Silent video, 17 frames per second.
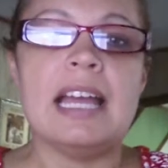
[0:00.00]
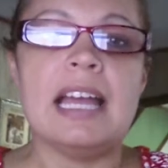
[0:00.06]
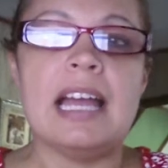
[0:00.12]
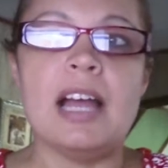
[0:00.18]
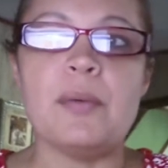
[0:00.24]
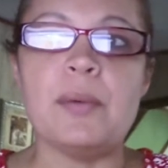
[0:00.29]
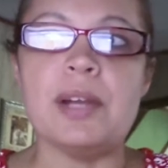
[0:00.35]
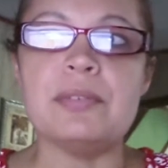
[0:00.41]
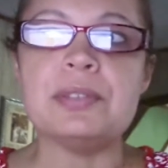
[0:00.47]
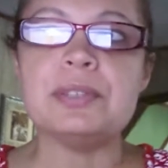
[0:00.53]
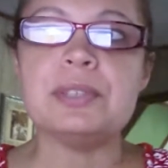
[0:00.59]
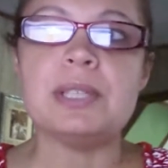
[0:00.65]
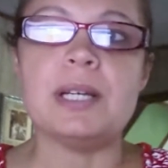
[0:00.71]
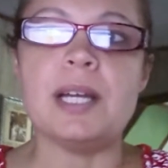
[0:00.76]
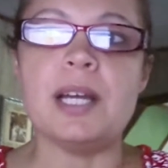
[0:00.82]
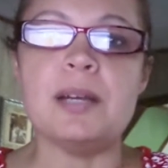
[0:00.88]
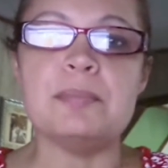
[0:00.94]
However,
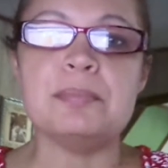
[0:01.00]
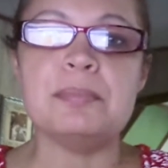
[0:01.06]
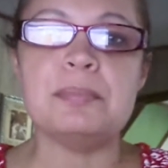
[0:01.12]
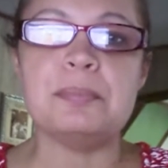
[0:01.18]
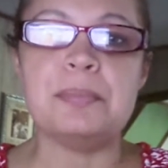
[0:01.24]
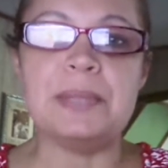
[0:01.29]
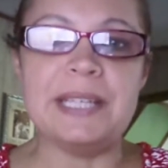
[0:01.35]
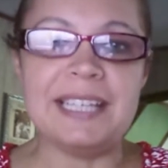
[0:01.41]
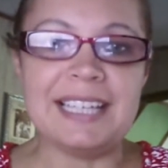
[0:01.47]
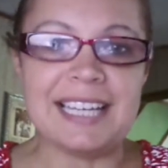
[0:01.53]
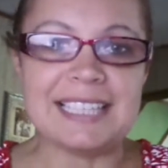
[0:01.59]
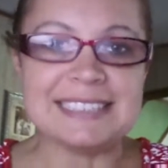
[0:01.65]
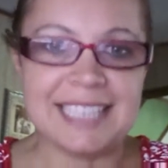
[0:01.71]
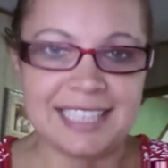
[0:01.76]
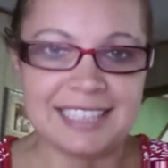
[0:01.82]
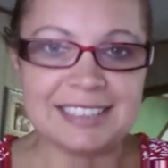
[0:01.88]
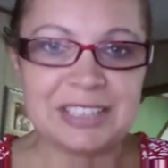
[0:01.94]
being
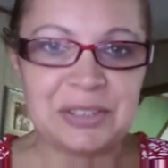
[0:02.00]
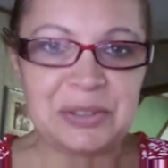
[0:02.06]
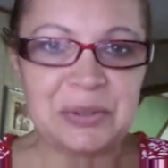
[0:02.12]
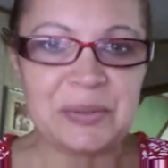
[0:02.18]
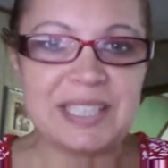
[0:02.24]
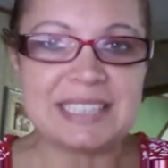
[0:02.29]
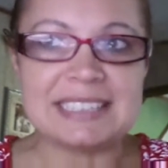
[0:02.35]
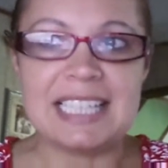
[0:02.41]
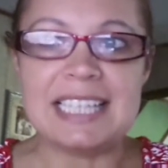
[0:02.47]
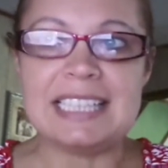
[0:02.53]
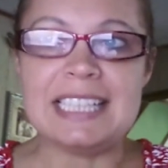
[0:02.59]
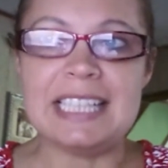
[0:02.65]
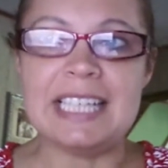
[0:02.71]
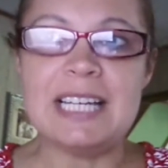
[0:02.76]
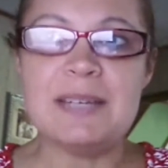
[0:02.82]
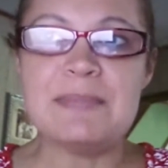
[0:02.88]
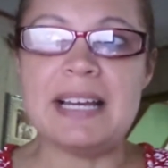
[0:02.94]
as analytical as I
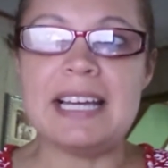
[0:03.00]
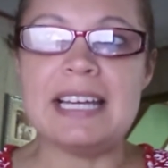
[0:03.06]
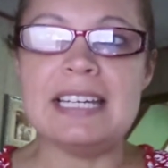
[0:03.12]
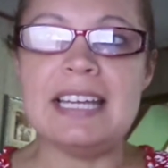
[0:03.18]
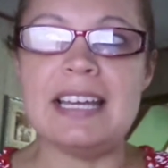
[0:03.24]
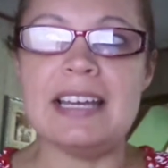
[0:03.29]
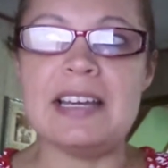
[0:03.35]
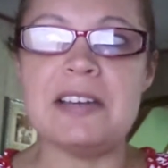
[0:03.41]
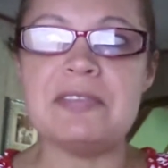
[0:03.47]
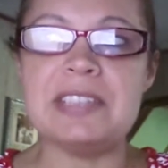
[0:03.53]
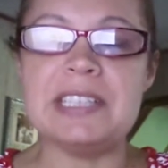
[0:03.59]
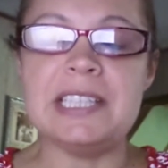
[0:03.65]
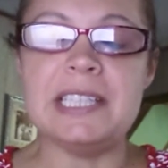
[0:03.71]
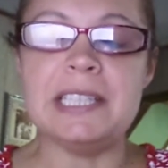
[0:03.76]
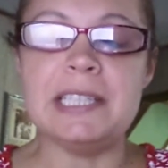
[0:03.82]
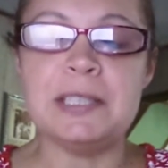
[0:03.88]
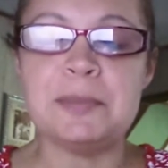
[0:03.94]
am, I have
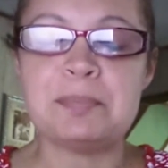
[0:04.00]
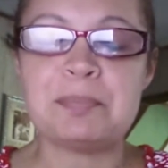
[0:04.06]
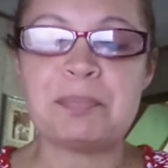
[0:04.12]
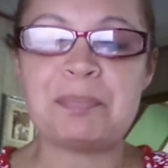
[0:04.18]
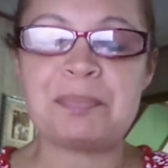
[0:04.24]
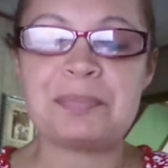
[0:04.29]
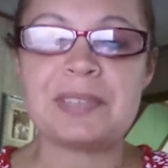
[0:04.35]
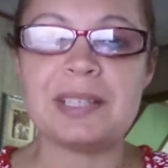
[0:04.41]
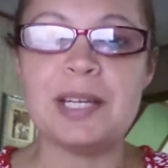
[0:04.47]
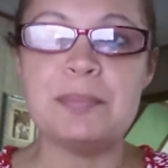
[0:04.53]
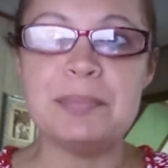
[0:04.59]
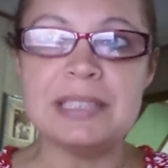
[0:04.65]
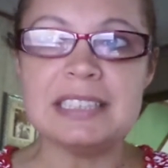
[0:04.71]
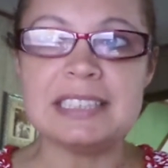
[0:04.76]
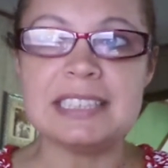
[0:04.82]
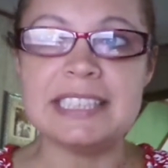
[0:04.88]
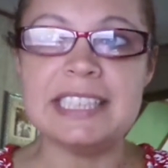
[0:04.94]
the
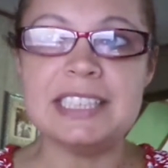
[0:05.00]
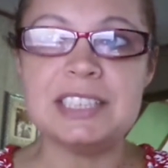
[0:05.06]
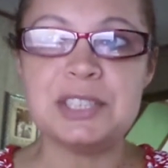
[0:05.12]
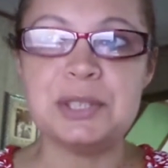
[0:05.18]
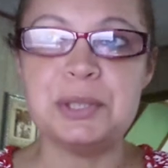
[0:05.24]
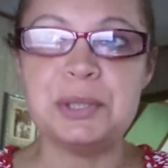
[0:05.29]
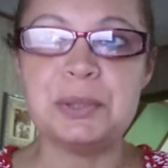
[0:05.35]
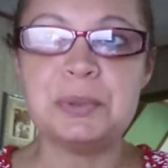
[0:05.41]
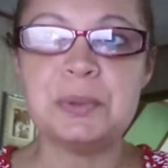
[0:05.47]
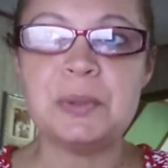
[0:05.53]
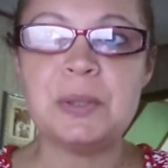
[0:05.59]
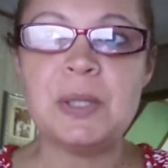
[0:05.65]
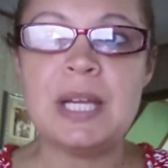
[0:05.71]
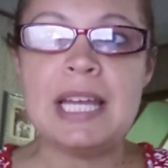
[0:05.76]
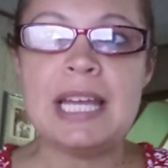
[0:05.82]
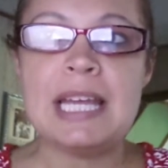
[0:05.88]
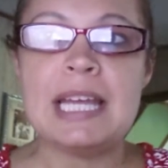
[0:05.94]
ability to
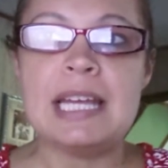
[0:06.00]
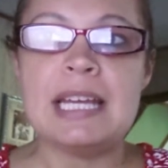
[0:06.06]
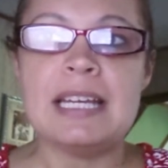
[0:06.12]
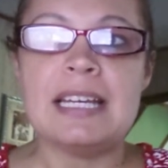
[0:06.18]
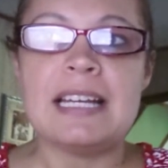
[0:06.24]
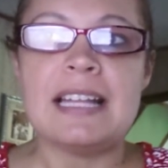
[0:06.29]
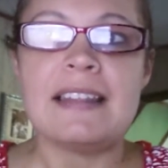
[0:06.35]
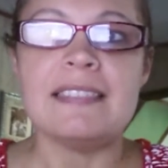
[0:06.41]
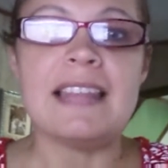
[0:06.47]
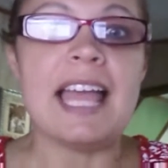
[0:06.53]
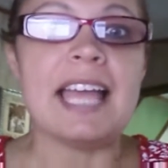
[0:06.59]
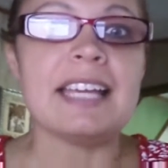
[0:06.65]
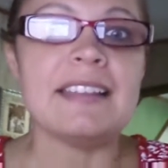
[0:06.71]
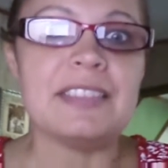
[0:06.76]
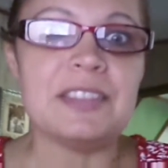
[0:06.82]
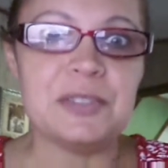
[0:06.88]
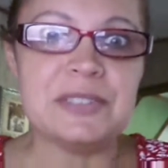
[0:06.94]

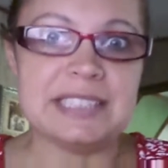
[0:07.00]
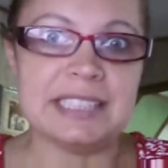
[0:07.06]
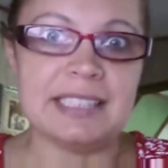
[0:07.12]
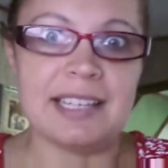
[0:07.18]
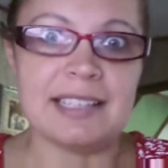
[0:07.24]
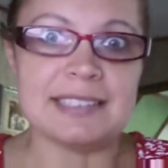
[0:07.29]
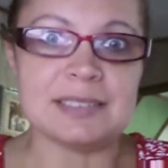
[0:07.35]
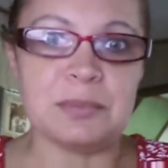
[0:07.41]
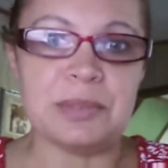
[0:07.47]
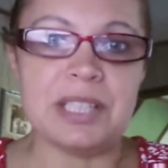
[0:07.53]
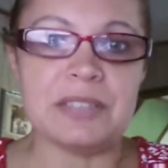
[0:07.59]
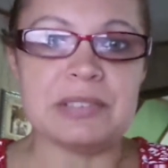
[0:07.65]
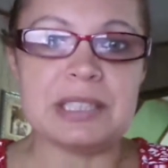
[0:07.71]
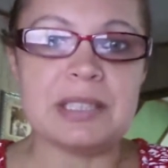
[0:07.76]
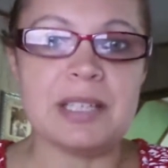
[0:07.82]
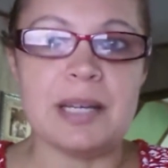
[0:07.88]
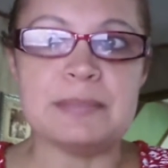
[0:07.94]
lack enthusiasm
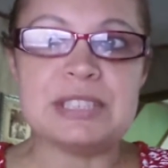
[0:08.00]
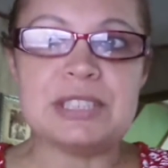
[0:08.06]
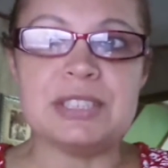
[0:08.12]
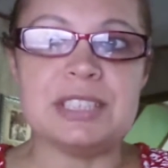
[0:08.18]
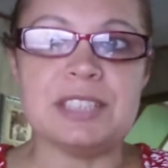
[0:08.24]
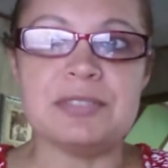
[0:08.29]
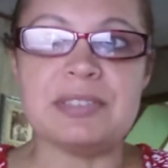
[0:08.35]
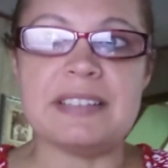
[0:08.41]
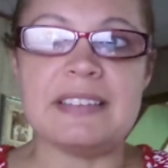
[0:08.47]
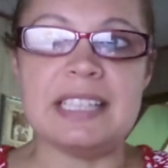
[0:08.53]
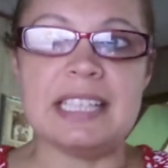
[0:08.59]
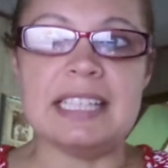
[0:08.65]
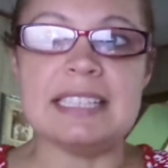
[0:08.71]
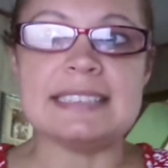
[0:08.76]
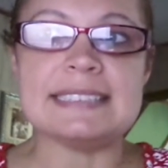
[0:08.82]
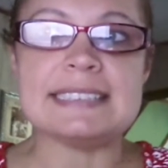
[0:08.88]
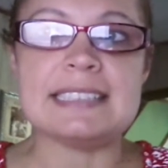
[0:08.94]
whenever it comes to different
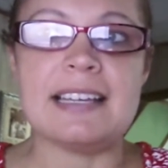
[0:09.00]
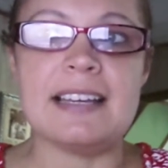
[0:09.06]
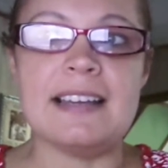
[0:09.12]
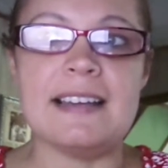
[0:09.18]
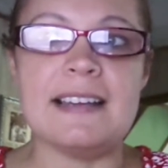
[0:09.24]
things.